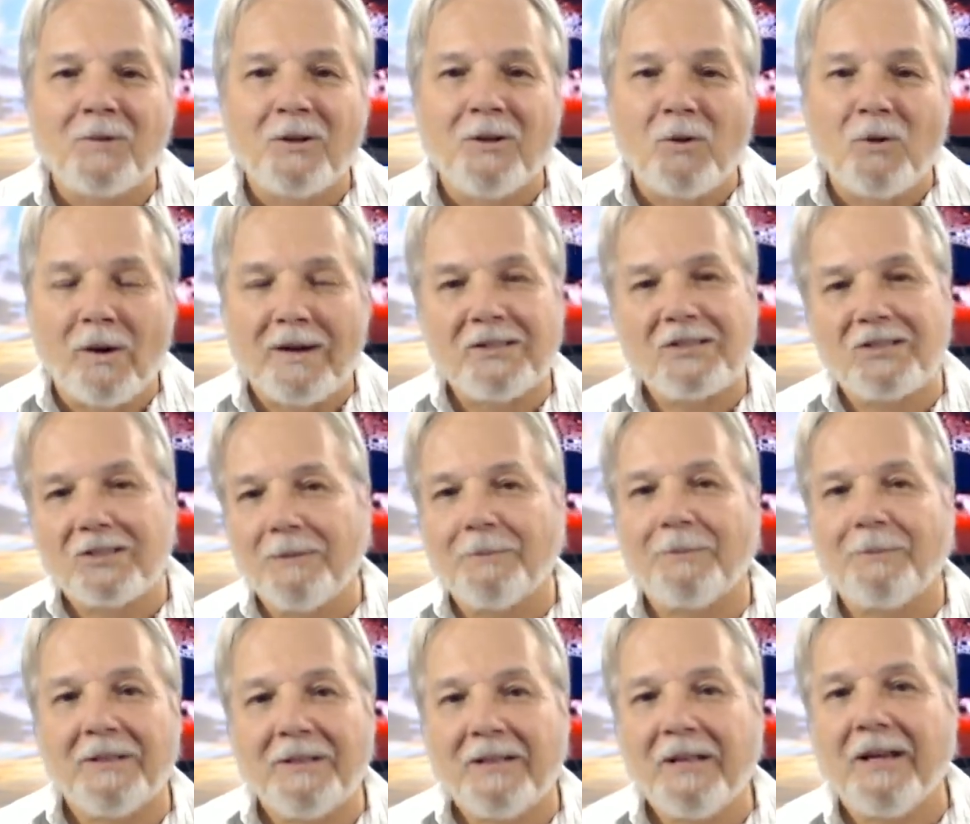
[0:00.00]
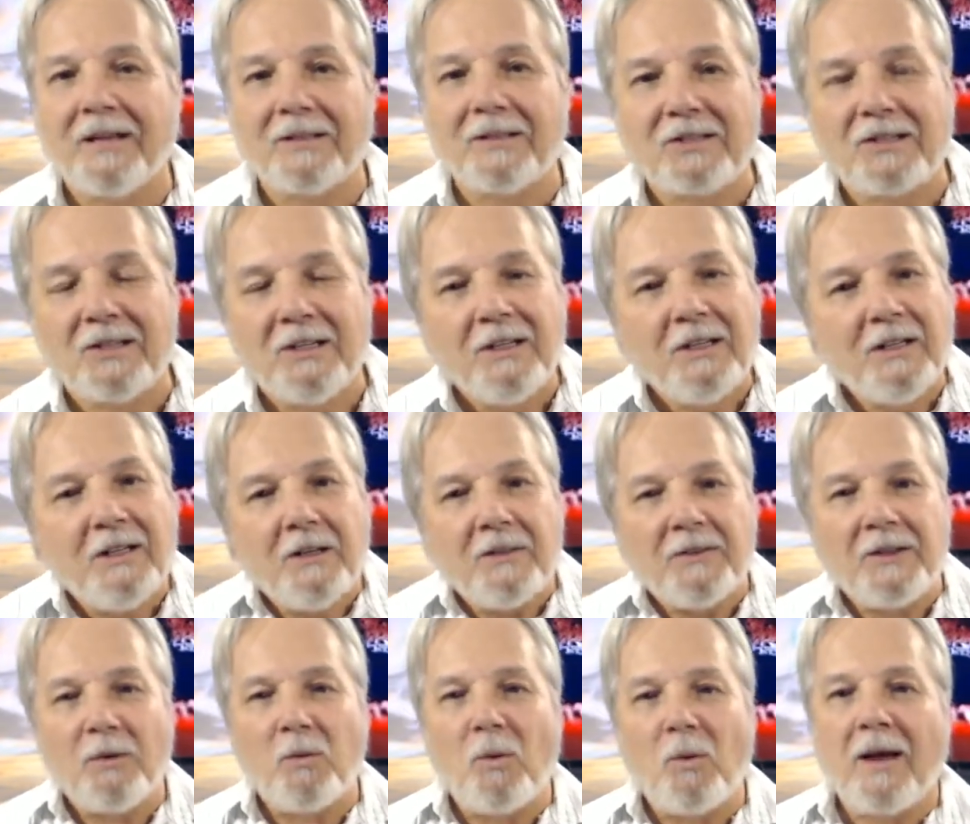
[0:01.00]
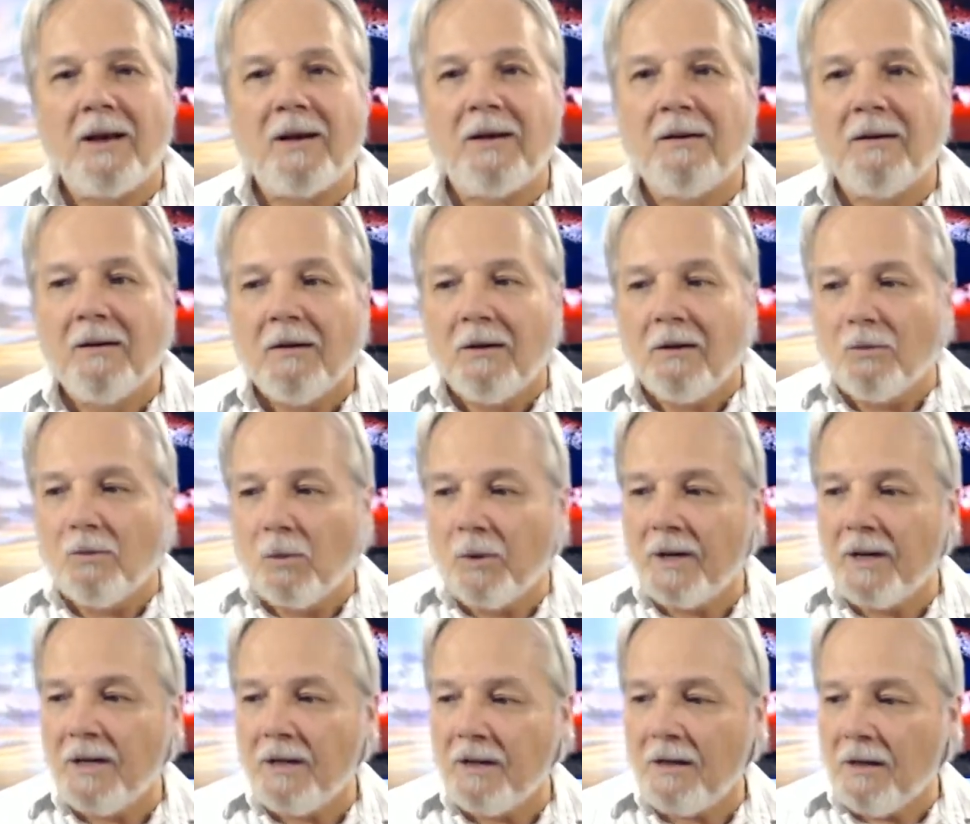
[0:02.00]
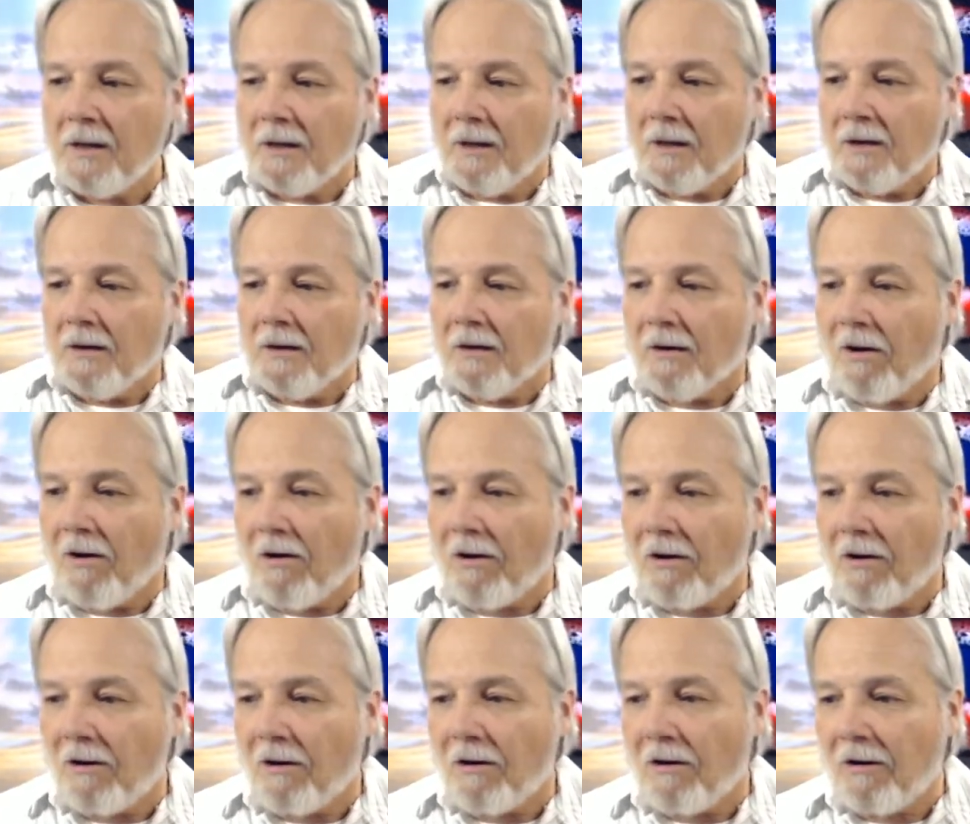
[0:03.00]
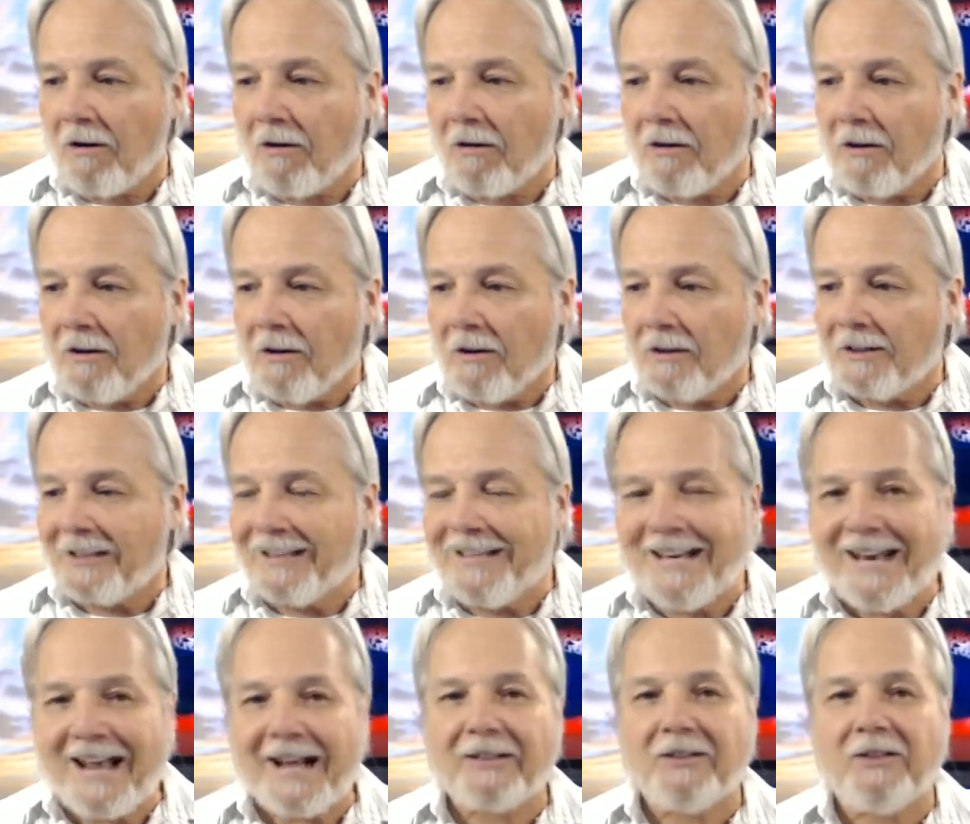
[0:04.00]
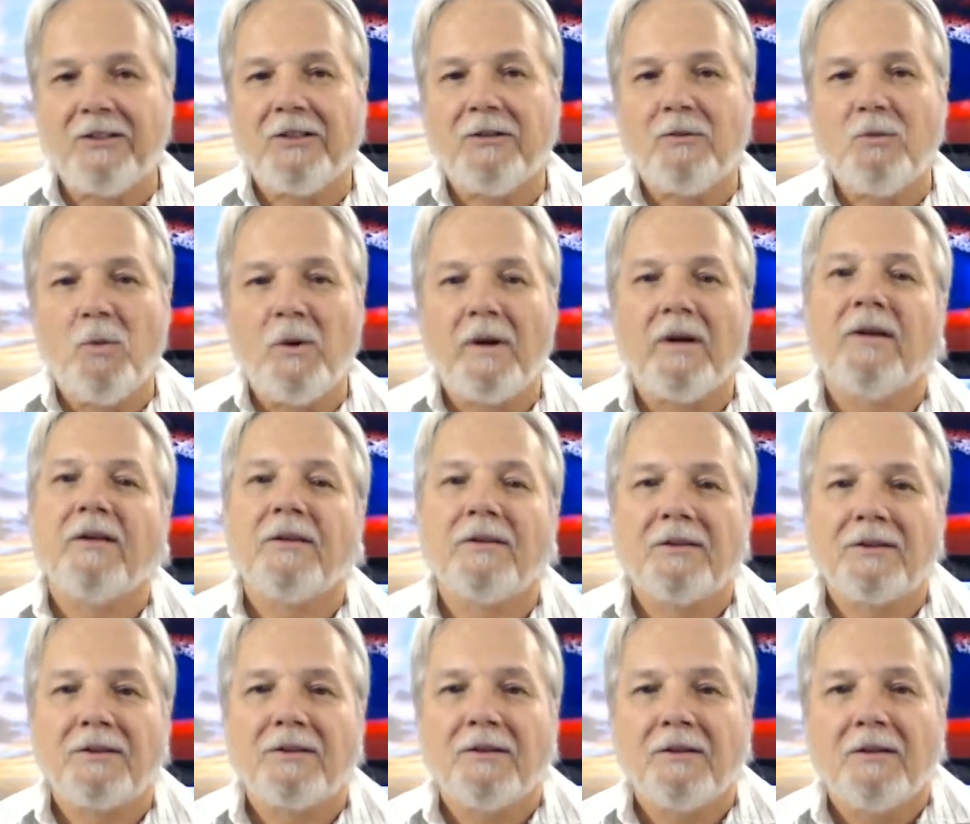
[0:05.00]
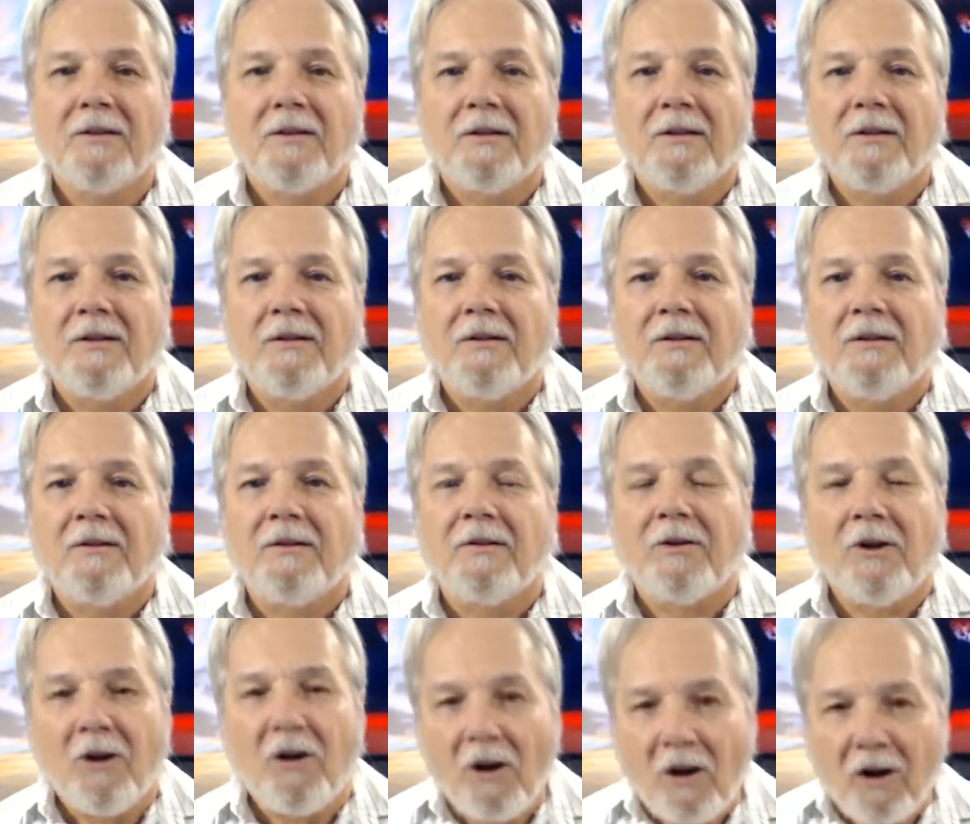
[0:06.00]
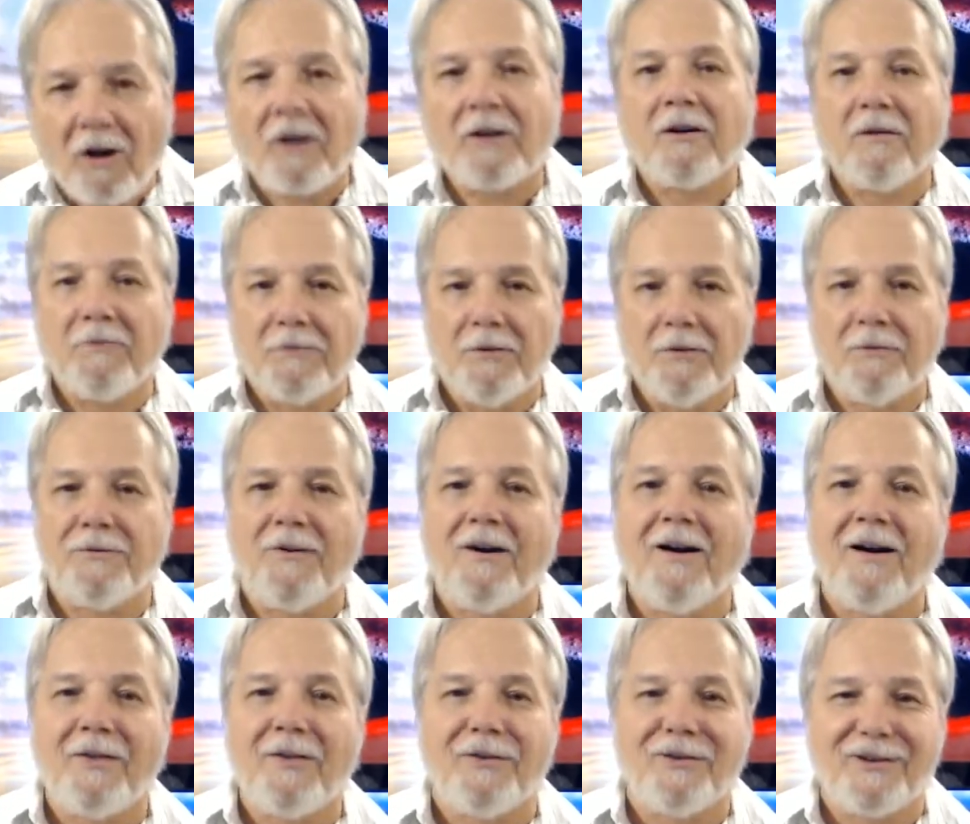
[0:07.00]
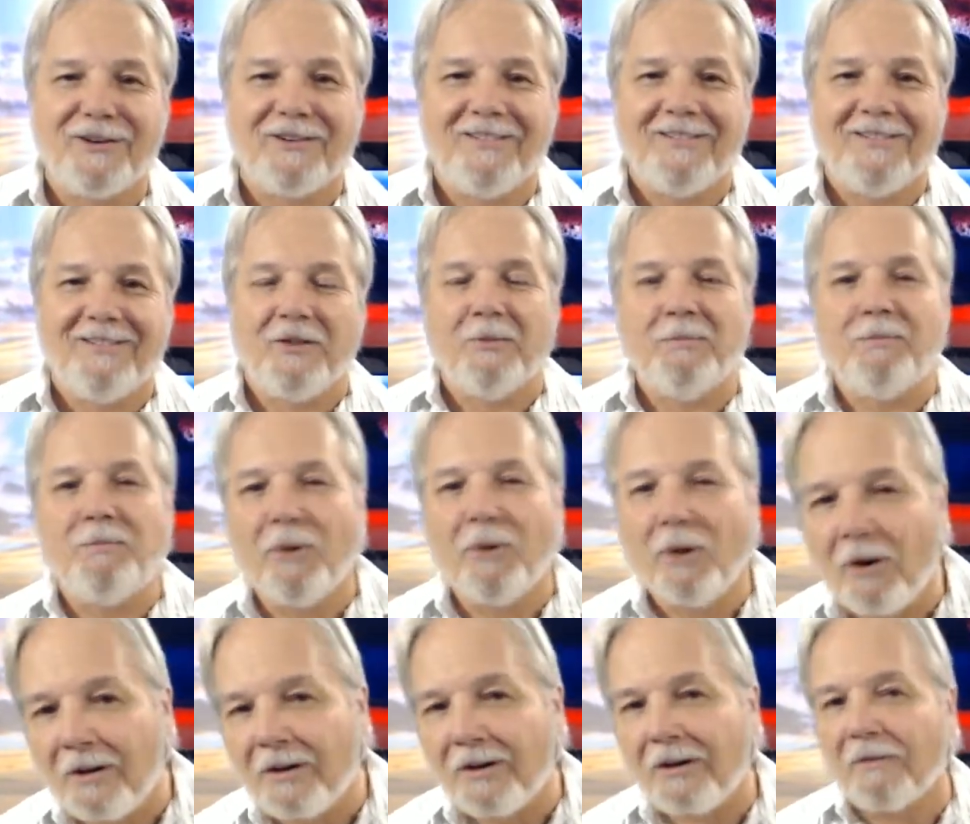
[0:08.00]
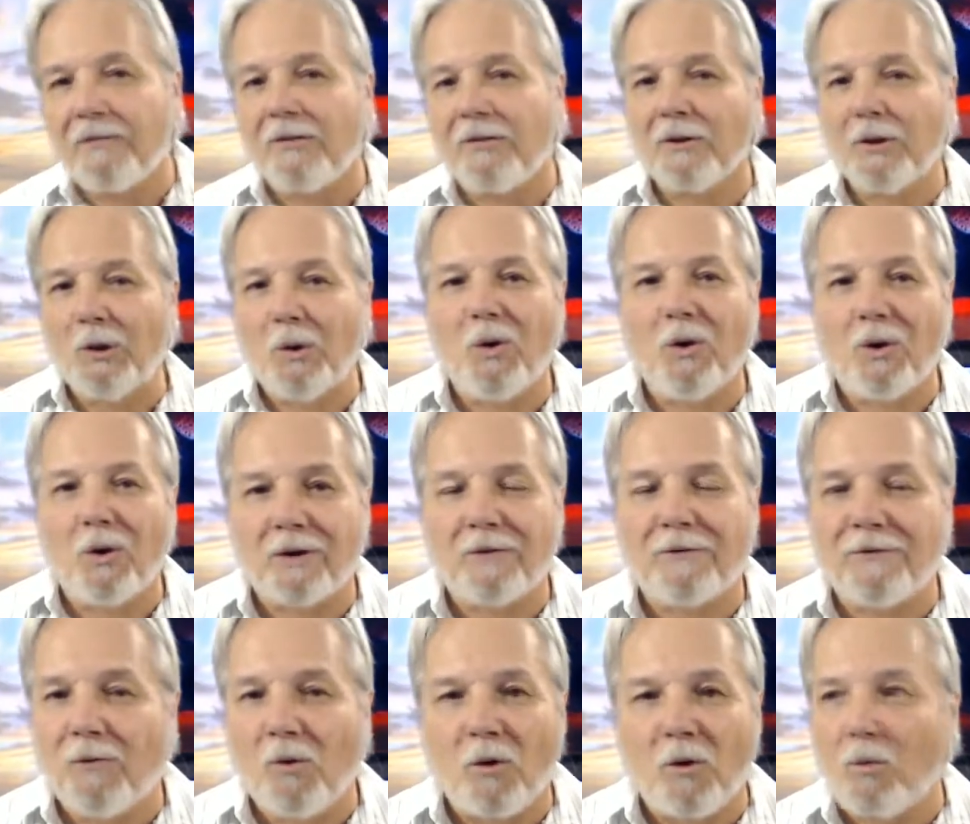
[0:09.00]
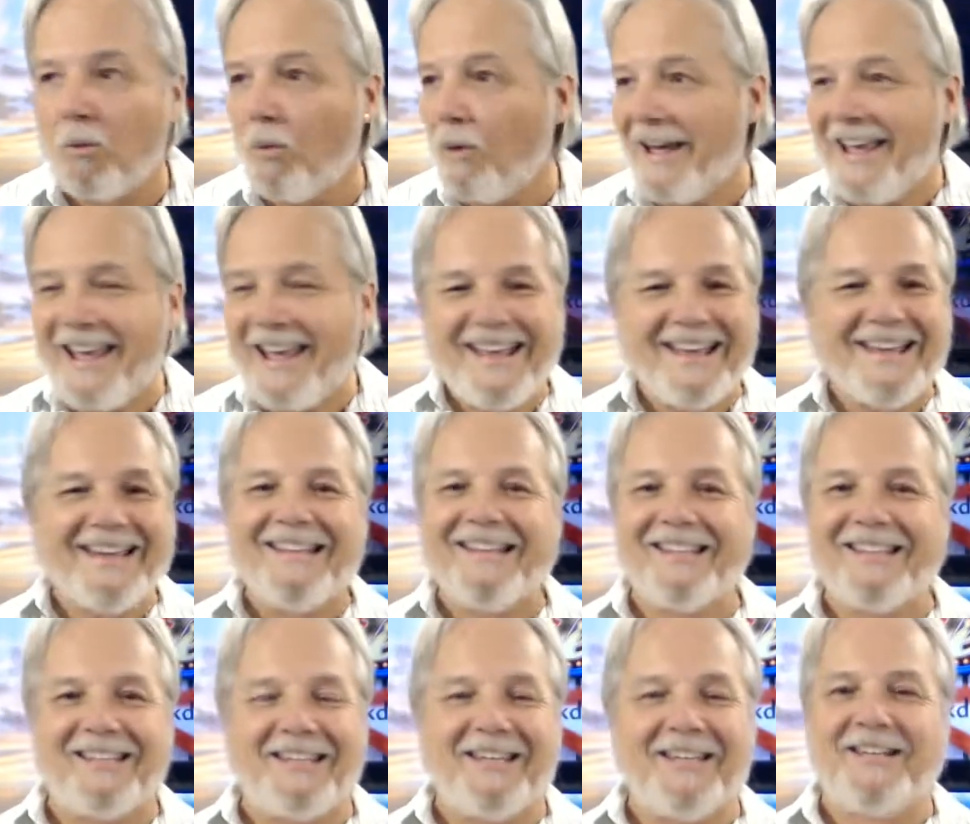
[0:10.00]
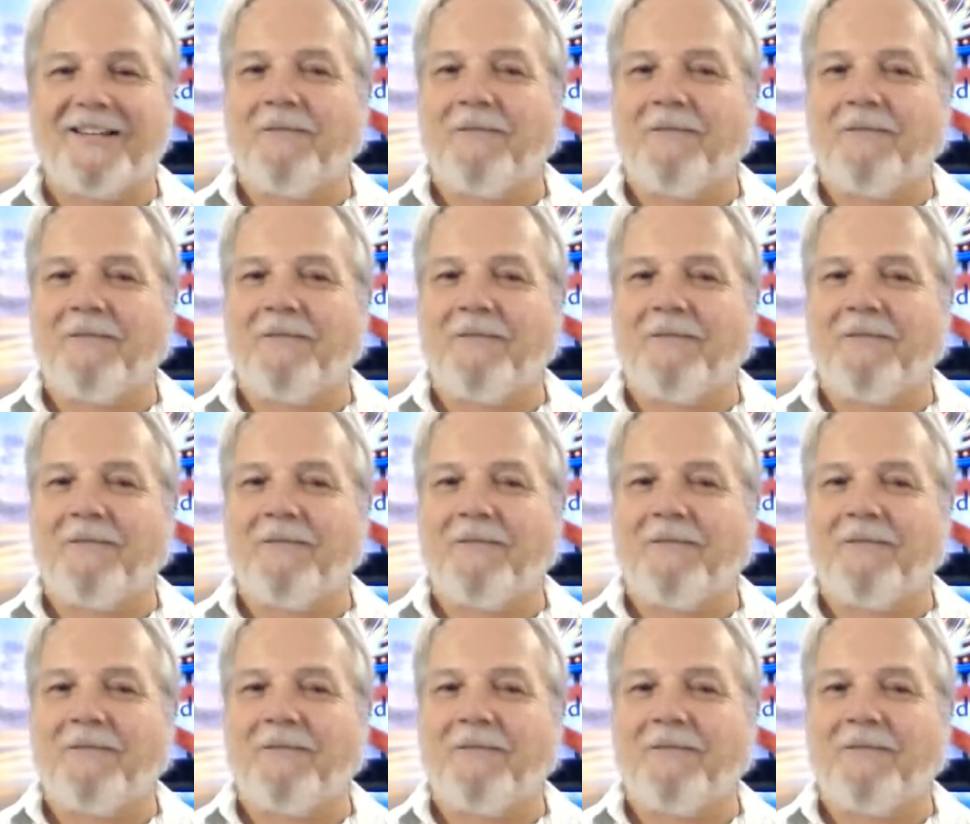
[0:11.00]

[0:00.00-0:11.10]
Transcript: Quite simply this, that when we are connected with the heart of the Father, the burden of the Lord for anything,